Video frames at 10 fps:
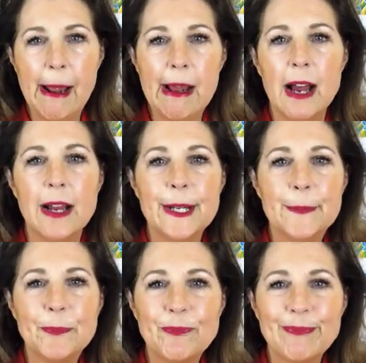
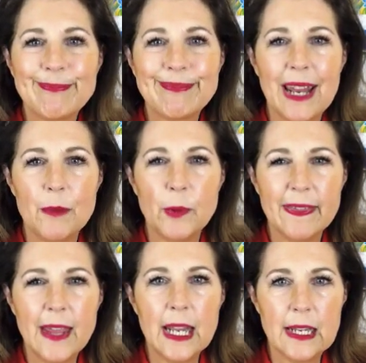Um, and what
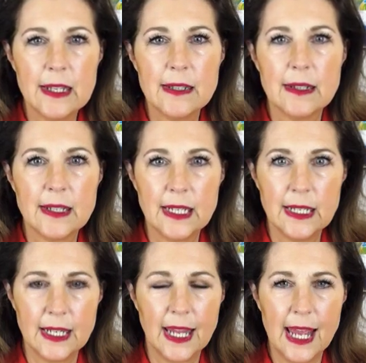that is, it's an
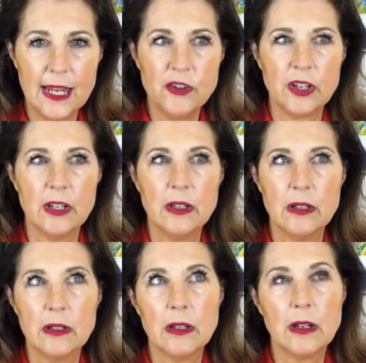indication
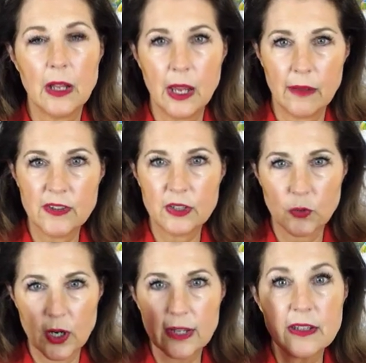of
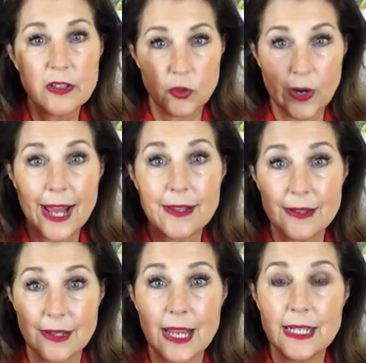storing
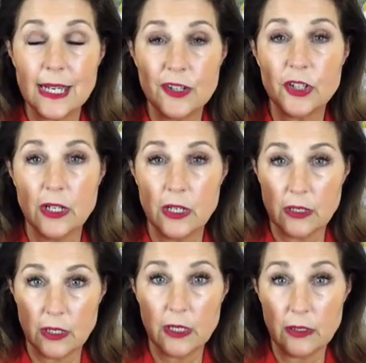stress and tension in
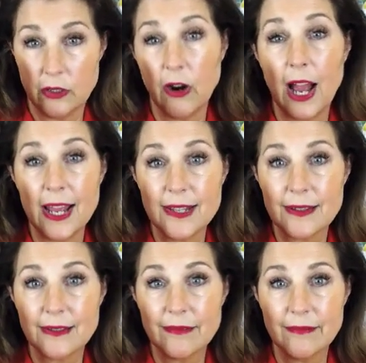your
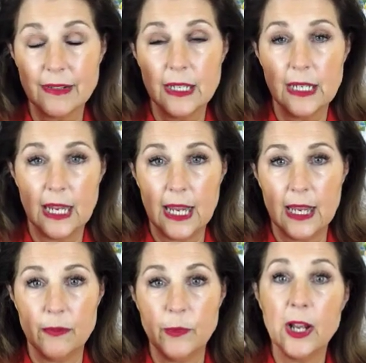eyes.
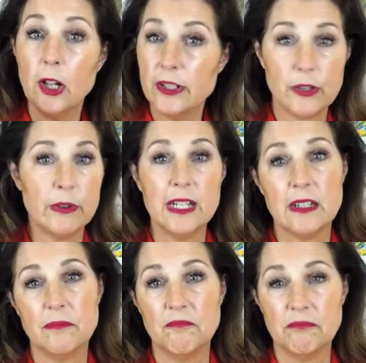And we all do it.
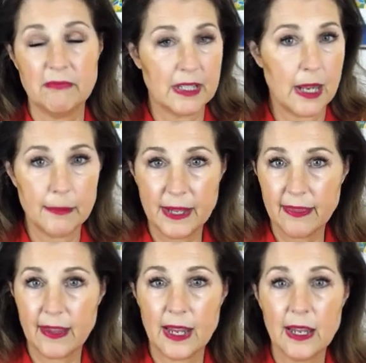It's not a big
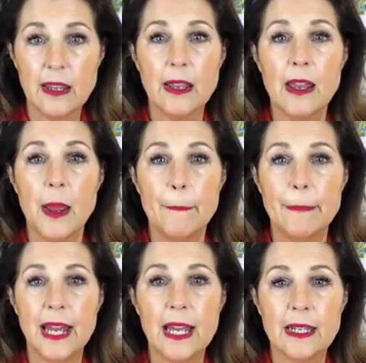thing.
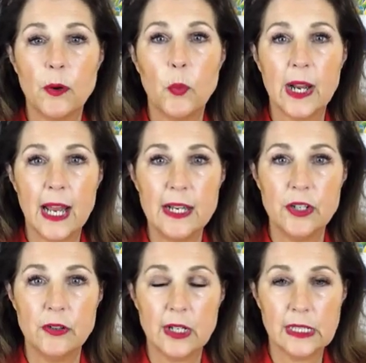But what I
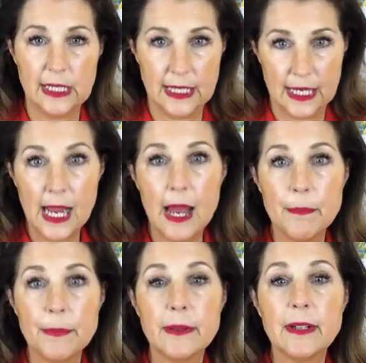do to clean it
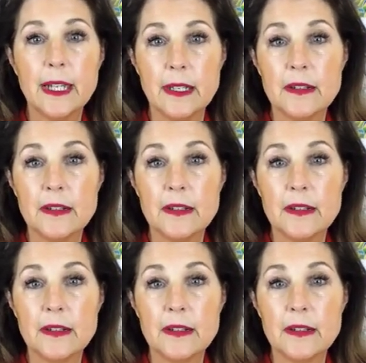up is